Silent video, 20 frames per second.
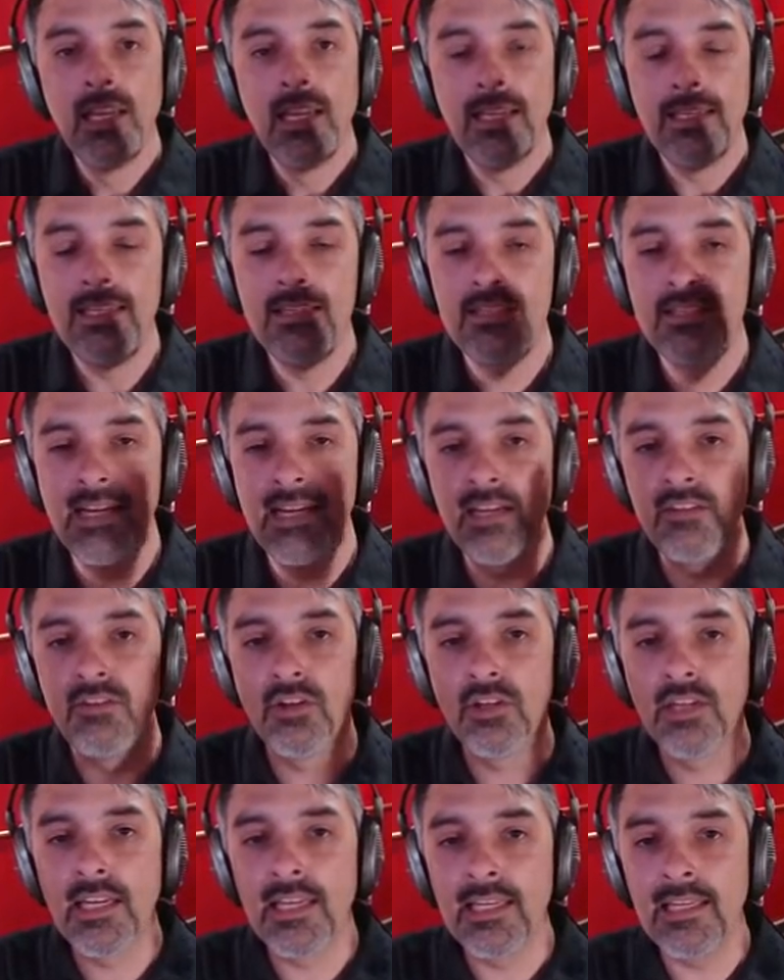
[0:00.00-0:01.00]
And he's saying
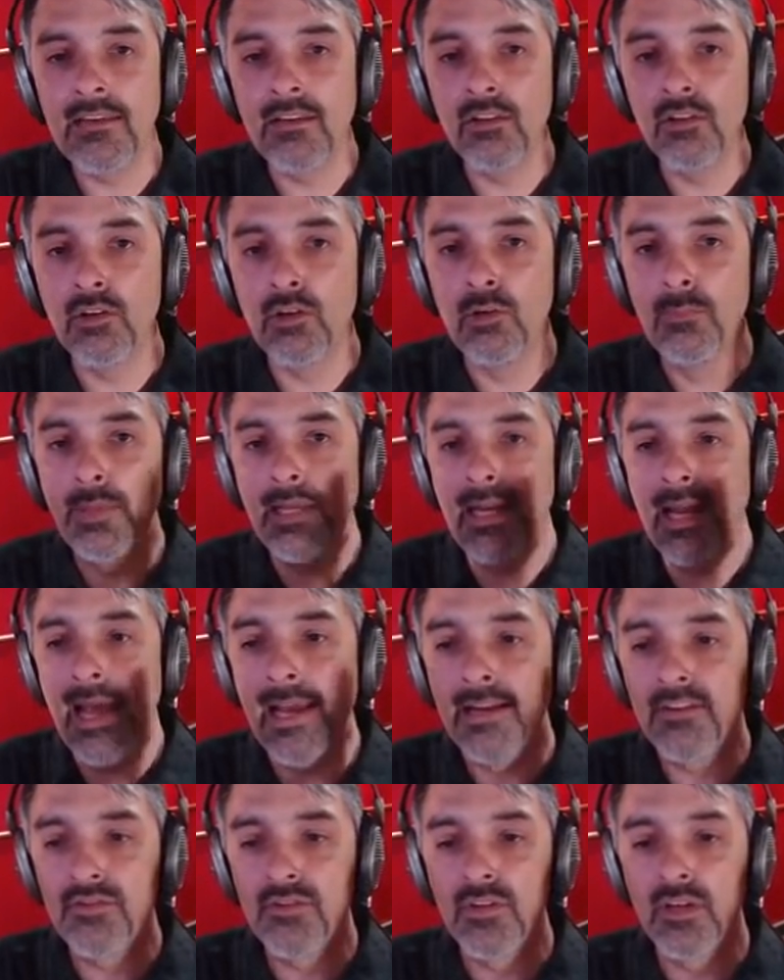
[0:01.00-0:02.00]
you're getting a little bit
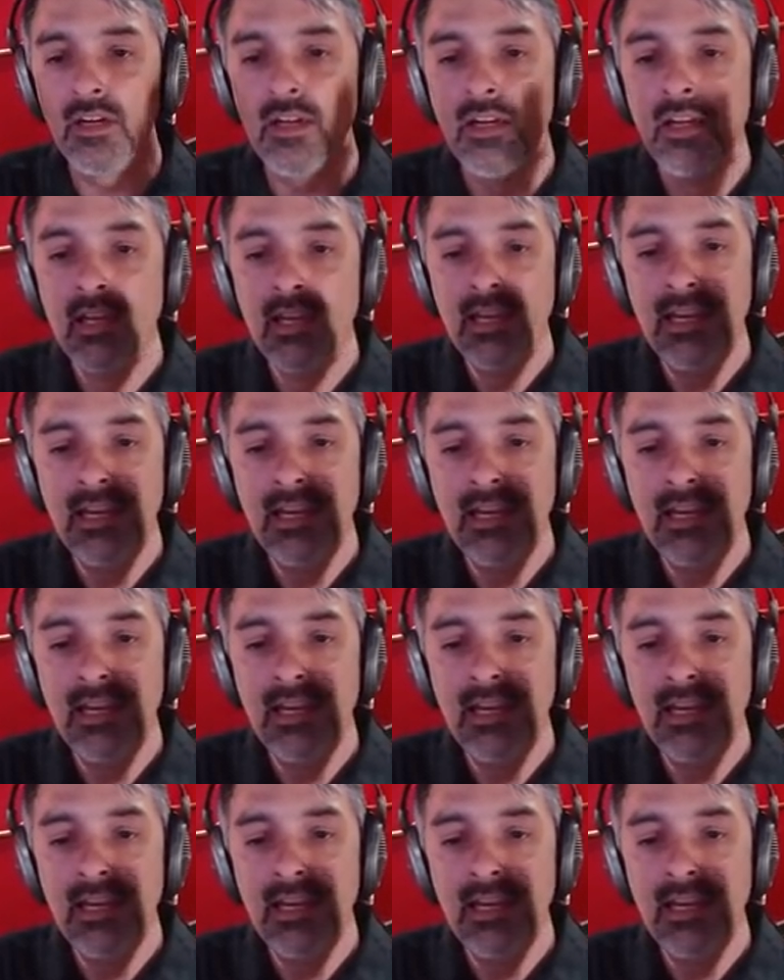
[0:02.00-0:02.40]
extra